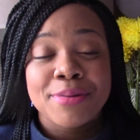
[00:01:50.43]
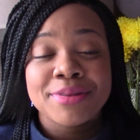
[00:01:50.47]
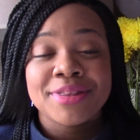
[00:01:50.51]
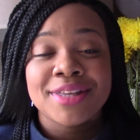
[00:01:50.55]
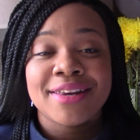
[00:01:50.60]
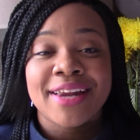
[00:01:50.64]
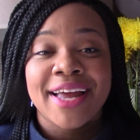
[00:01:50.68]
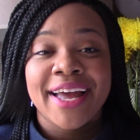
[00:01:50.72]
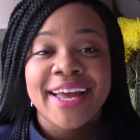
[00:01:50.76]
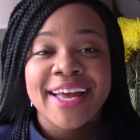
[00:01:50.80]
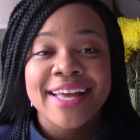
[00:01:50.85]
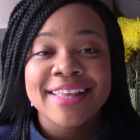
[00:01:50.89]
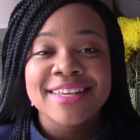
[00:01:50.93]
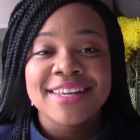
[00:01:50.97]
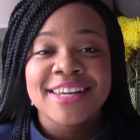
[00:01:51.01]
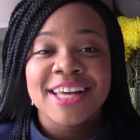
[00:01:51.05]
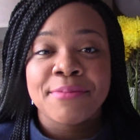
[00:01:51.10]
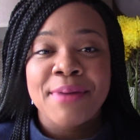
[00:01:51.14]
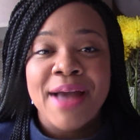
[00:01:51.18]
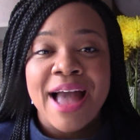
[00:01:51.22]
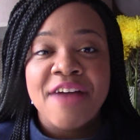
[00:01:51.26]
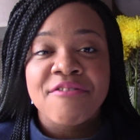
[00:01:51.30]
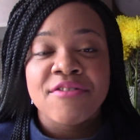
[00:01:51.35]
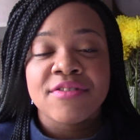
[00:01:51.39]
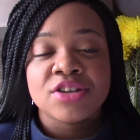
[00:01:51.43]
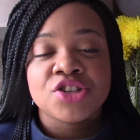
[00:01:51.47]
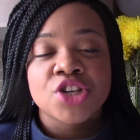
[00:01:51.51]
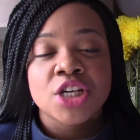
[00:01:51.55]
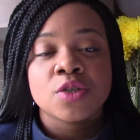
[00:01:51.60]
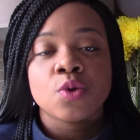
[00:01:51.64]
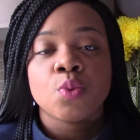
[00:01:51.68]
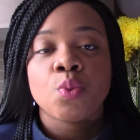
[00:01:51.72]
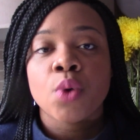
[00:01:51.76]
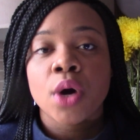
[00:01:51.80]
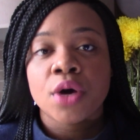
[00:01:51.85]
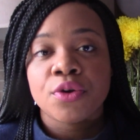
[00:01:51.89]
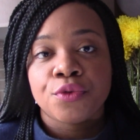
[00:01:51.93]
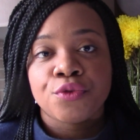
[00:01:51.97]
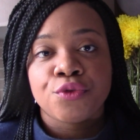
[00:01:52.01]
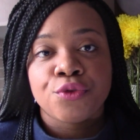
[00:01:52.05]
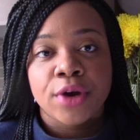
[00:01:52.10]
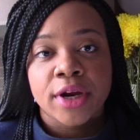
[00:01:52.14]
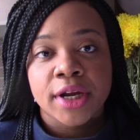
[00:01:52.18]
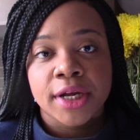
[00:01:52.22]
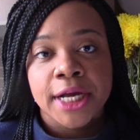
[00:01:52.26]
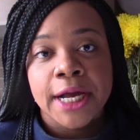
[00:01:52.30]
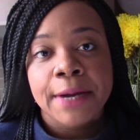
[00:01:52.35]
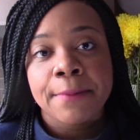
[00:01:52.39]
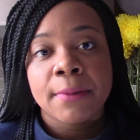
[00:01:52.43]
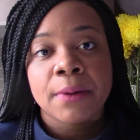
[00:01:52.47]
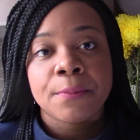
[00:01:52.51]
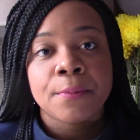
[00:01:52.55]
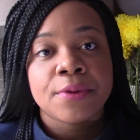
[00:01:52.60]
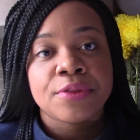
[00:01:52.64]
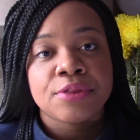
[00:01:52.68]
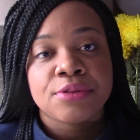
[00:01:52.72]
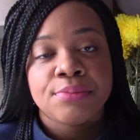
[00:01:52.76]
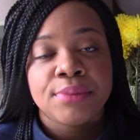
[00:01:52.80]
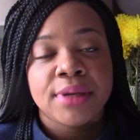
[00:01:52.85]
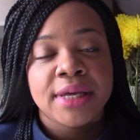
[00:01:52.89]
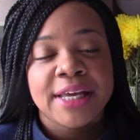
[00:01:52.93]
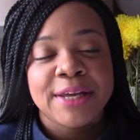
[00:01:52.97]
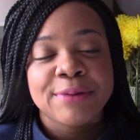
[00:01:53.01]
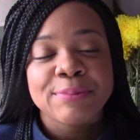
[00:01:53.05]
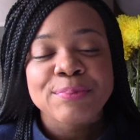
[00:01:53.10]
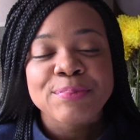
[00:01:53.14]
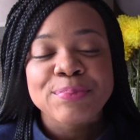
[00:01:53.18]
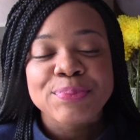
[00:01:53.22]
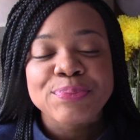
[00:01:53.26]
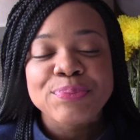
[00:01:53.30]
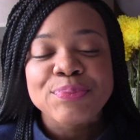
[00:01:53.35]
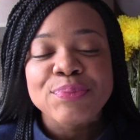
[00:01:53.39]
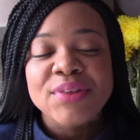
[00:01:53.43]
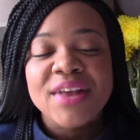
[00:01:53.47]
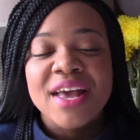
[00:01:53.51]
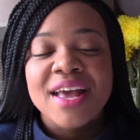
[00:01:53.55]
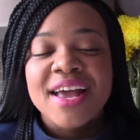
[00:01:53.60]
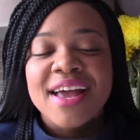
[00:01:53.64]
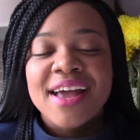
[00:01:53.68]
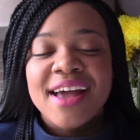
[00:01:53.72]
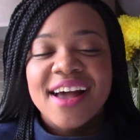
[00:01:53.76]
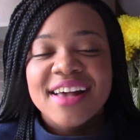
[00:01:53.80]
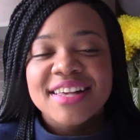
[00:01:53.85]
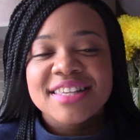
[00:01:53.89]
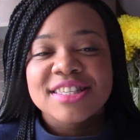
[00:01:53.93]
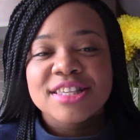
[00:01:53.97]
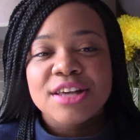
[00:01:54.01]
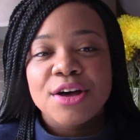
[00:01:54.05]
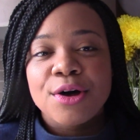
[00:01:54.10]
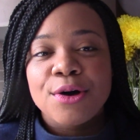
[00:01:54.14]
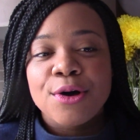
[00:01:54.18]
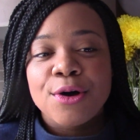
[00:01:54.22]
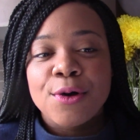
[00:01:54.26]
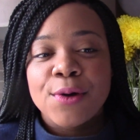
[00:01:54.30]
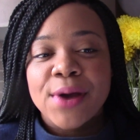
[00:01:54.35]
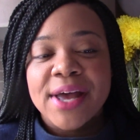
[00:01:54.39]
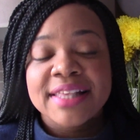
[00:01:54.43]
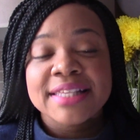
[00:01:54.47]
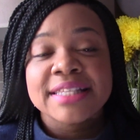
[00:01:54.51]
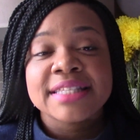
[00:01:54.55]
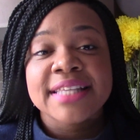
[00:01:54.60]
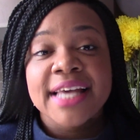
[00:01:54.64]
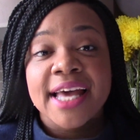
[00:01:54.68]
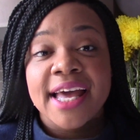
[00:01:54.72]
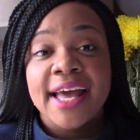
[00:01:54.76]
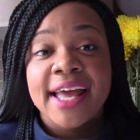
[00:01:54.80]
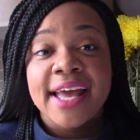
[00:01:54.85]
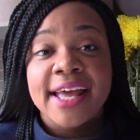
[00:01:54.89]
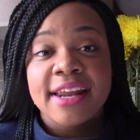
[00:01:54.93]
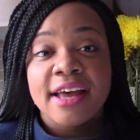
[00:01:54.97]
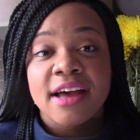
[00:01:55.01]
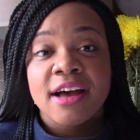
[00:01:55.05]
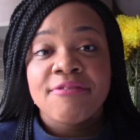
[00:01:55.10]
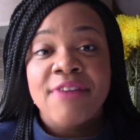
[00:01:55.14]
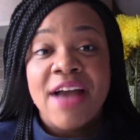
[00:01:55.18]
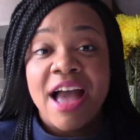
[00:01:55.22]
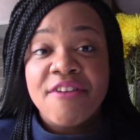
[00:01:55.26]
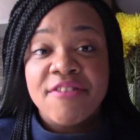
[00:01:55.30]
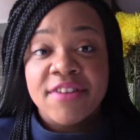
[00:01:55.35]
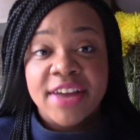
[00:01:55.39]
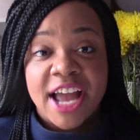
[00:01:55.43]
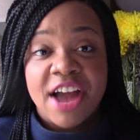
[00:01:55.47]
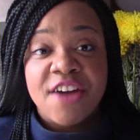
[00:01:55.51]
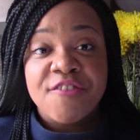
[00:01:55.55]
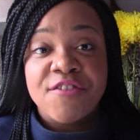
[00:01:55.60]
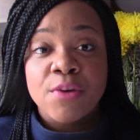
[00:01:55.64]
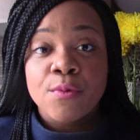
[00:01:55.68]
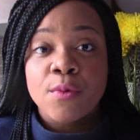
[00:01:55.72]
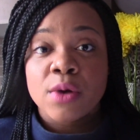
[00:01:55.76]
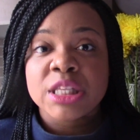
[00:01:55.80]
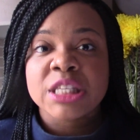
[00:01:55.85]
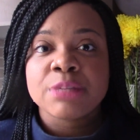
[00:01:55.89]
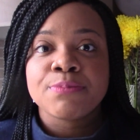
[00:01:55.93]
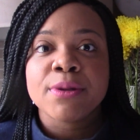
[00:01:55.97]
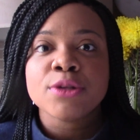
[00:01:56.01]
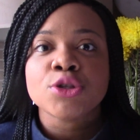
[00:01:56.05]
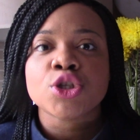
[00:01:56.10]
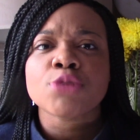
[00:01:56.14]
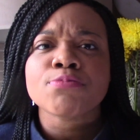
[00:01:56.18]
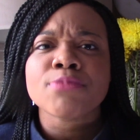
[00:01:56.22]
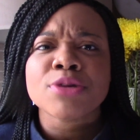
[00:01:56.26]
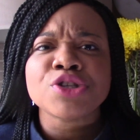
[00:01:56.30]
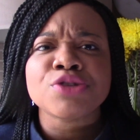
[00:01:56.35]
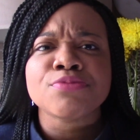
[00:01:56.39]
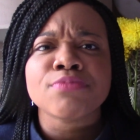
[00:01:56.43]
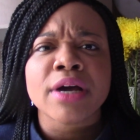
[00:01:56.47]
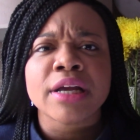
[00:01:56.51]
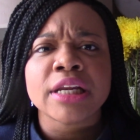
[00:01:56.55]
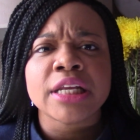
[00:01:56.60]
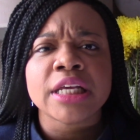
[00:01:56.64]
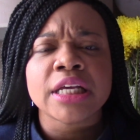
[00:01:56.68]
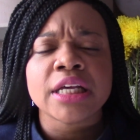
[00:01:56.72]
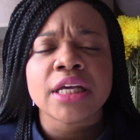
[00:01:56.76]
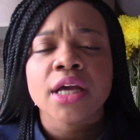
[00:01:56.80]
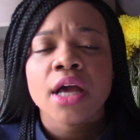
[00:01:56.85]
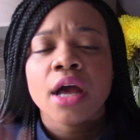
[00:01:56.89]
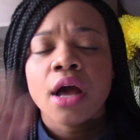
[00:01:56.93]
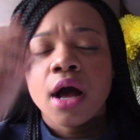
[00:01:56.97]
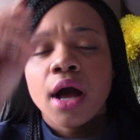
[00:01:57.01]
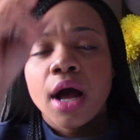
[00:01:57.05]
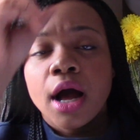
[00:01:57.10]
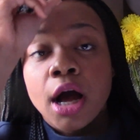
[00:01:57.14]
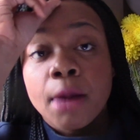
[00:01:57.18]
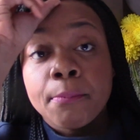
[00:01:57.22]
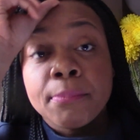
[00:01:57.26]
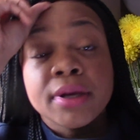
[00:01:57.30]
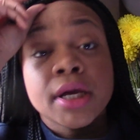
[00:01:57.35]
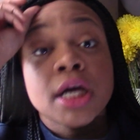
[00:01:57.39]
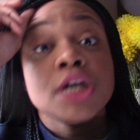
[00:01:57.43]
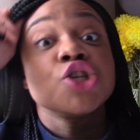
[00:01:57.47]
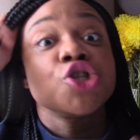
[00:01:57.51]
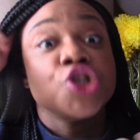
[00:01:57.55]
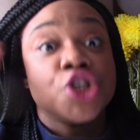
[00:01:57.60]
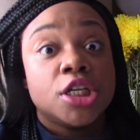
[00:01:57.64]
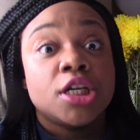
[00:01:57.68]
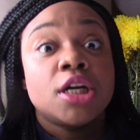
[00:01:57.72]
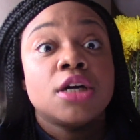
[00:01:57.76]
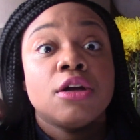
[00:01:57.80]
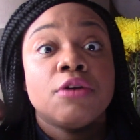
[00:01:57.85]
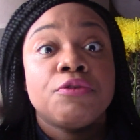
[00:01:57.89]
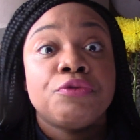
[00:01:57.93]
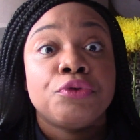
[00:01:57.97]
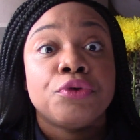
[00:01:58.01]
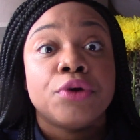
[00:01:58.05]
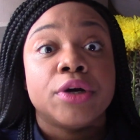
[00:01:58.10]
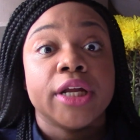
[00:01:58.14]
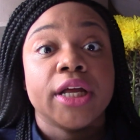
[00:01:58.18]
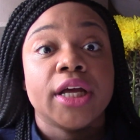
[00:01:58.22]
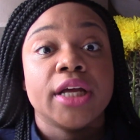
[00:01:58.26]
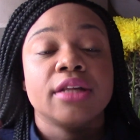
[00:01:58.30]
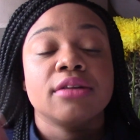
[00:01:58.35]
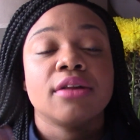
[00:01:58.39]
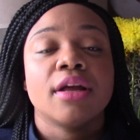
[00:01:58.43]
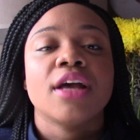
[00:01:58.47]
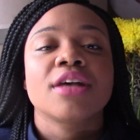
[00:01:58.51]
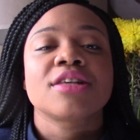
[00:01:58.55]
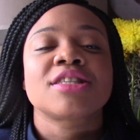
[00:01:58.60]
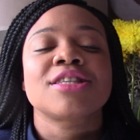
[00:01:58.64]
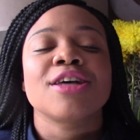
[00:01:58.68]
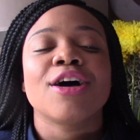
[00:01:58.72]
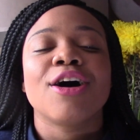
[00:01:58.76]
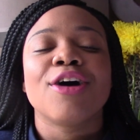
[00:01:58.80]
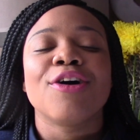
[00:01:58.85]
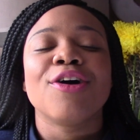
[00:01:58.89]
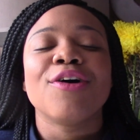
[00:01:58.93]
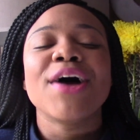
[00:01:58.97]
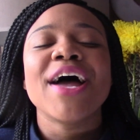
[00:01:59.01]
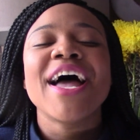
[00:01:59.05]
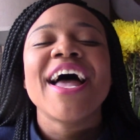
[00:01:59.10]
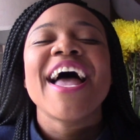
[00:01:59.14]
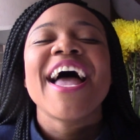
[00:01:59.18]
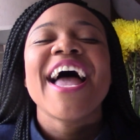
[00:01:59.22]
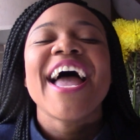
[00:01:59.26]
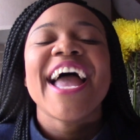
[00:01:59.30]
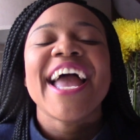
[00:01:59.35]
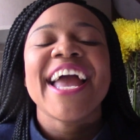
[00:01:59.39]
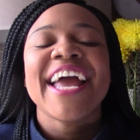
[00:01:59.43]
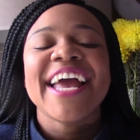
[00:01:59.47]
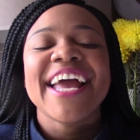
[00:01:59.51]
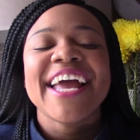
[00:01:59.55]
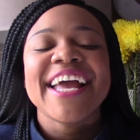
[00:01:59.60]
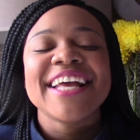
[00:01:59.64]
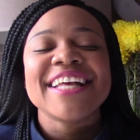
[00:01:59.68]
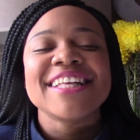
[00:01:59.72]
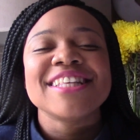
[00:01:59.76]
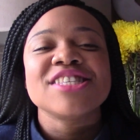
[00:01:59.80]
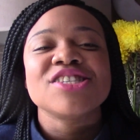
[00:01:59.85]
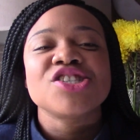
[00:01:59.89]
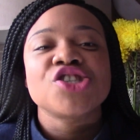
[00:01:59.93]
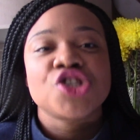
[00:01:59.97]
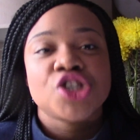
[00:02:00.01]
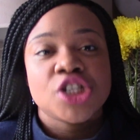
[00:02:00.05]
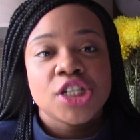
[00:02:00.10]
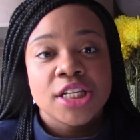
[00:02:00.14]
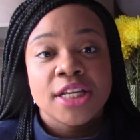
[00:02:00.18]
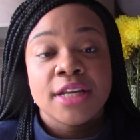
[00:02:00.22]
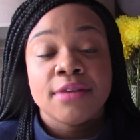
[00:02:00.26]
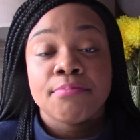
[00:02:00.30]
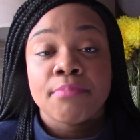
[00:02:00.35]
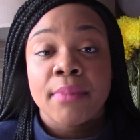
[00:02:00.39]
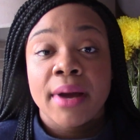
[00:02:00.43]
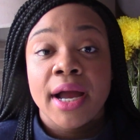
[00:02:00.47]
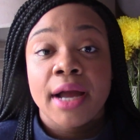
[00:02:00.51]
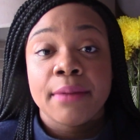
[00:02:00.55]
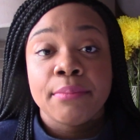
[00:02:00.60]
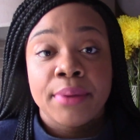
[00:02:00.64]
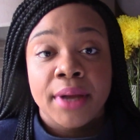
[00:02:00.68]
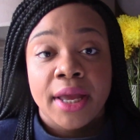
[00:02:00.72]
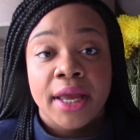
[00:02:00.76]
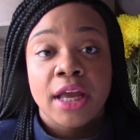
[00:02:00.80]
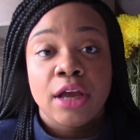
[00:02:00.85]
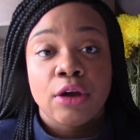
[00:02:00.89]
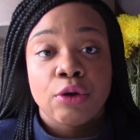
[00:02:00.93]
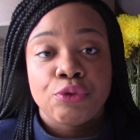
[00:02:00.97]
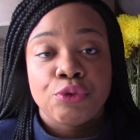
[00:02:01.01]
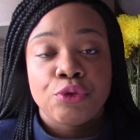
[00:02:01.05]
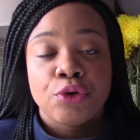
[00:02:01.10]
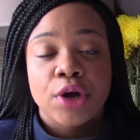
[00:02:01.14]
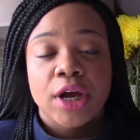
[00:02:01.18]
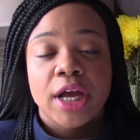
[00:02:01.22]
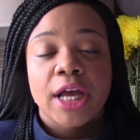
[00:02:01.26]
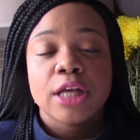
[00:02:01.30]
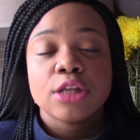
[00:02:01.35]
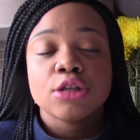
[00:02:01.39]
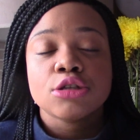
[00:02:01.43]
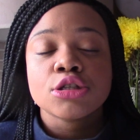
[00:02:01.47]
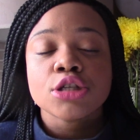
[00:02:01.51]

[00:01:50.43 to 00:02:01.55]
But then I ended up having just one friend coming with me. So instead of having everyone spend so much money, because she could afford it. So, and she didn't mind paying for it.